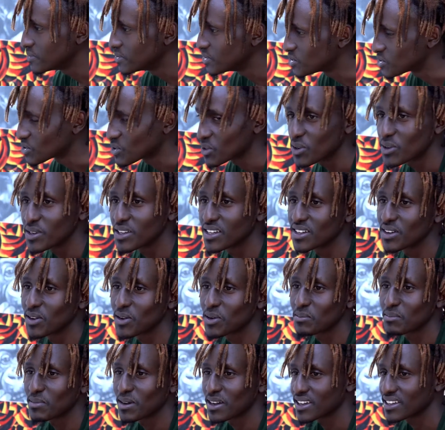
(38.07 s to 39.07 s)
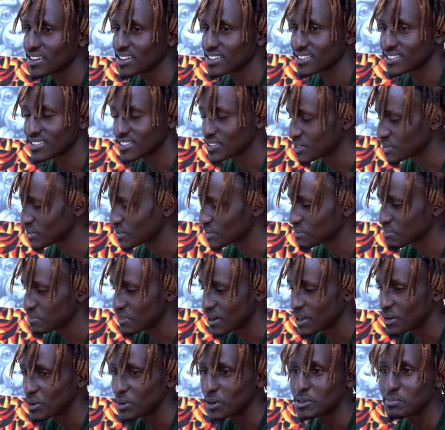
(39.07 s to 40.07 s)
drawing on my, you know,
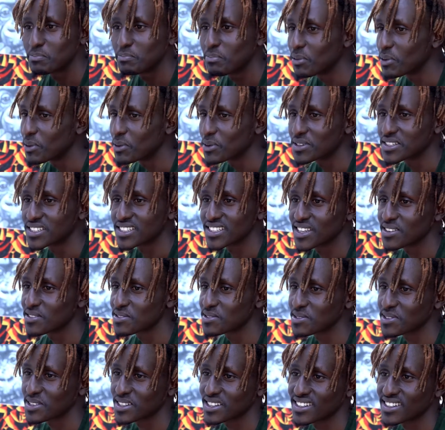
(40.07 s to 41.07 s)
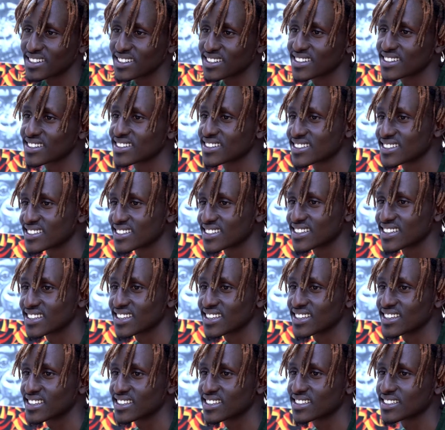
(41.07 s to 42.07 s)
my notebooks everywhere.
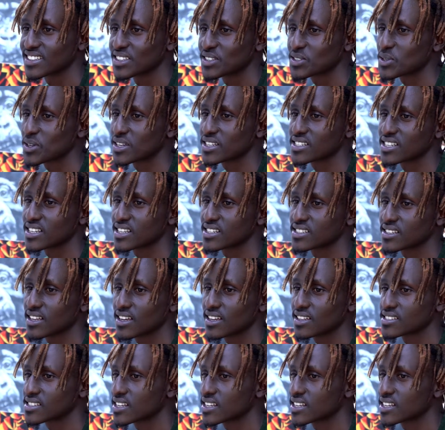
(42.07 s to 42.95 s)
Yeah, so I, I